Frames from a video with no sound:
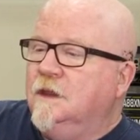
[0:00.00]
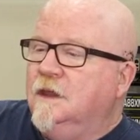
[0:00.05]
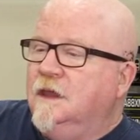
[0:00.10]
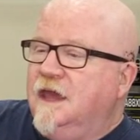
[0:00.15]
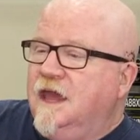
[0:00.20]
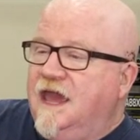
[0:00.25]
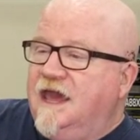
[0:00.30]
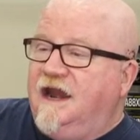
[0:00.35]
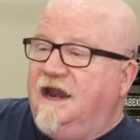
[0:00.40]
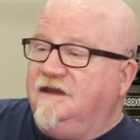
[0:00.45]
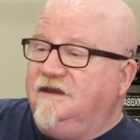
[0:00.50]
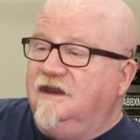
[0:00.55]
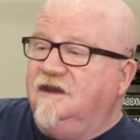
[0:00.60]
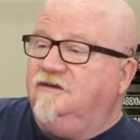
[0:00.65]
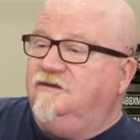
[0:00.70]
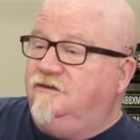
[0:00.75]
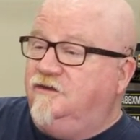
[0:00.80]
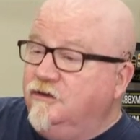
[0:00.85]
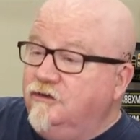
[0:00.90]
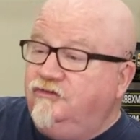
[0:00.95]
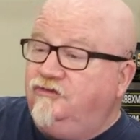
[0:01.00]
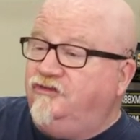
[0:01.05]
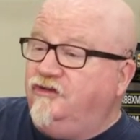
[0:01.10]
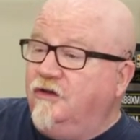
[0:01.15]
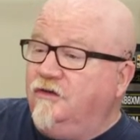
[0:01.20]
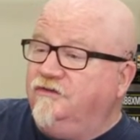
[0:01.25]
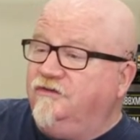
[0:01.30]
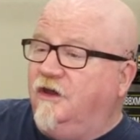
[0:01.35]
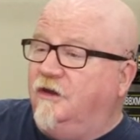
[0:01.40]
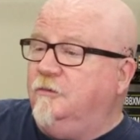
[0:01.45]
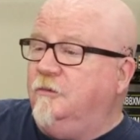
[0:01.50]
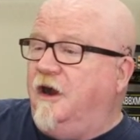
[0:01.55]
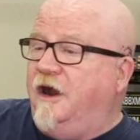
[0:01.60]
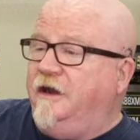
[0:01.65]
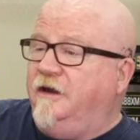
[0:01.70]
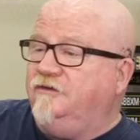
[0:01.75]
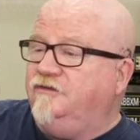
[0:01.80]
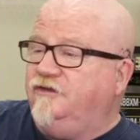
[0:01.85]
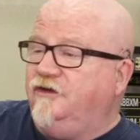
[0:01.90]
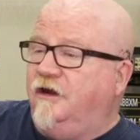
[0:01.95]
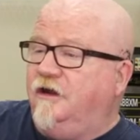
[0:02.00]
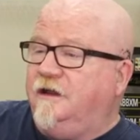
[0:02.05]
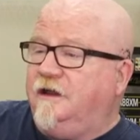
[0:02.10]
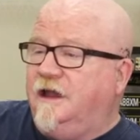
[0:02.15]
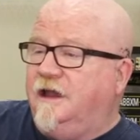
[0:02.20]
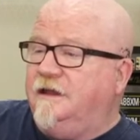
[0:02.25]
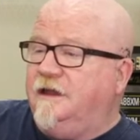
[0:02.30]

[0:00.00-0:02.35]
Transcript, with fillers: and I did two shows on Wireshark.